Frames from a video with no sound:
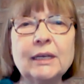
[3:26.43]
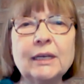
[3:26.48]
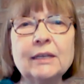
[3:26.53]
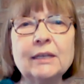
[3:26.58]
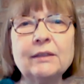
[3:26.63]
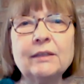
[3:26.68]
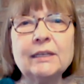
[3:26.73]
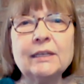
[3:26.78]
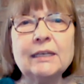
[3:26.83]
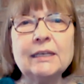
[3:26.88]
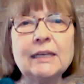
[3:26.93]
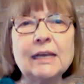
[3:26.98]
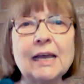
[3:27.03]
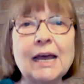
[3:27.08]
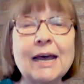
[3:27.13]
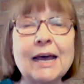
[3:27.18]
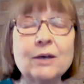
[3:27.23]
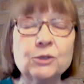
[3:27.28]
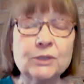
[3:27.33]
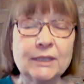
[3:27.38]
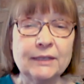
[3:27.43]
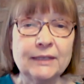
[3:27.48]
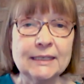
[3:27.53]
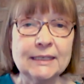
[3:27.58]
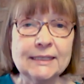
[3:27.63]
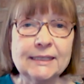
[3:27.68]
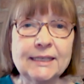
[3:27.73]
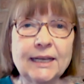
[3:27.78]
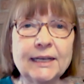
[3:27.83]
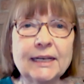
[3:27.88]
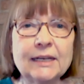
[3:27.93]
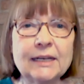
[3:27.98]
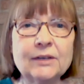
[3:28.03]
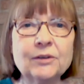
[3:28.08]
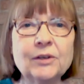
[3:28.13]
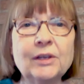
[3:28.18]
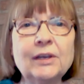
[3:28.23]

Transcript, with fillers: in the House and the Senate,